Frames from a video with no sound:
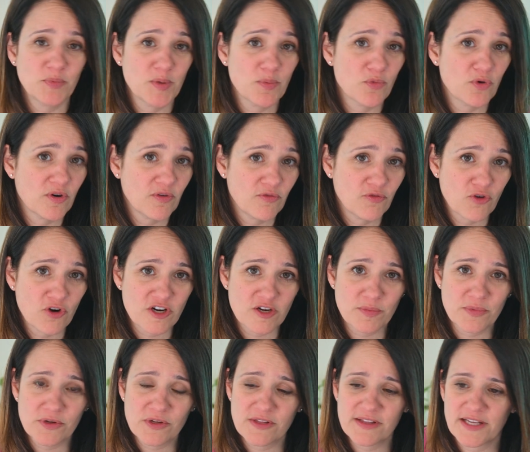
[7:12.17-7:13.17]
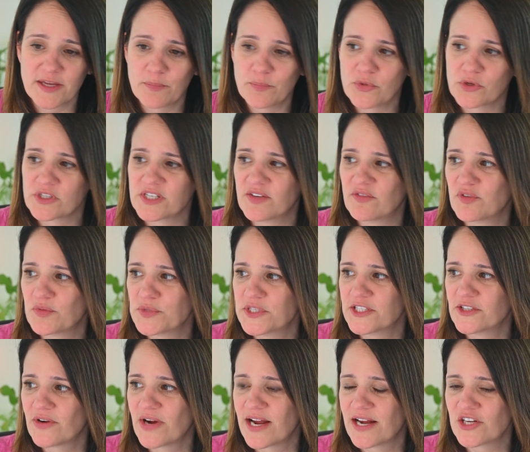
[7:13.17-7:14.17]
to be more affordable than building from
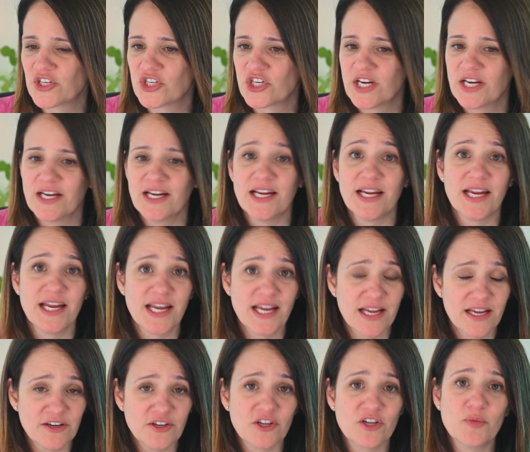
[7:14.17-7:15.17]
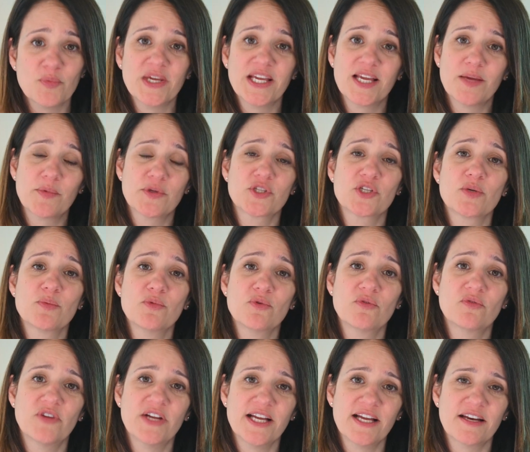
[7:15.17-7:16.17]
scratch, and you're going to be able to
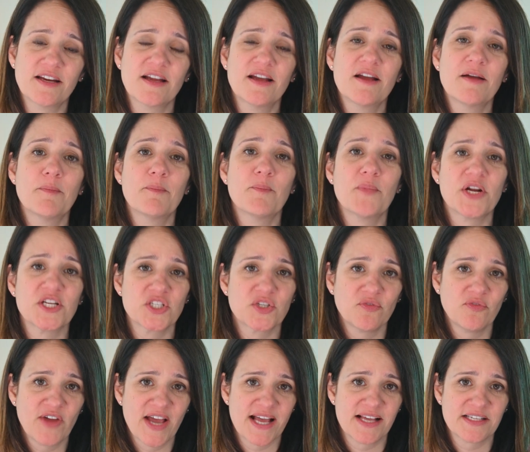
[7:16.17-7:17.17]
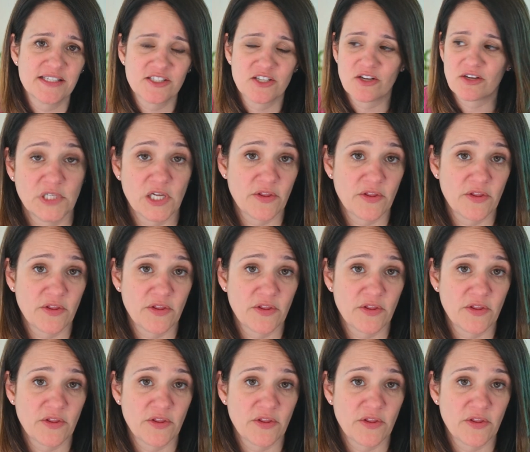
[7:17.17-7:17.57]
move in much faster.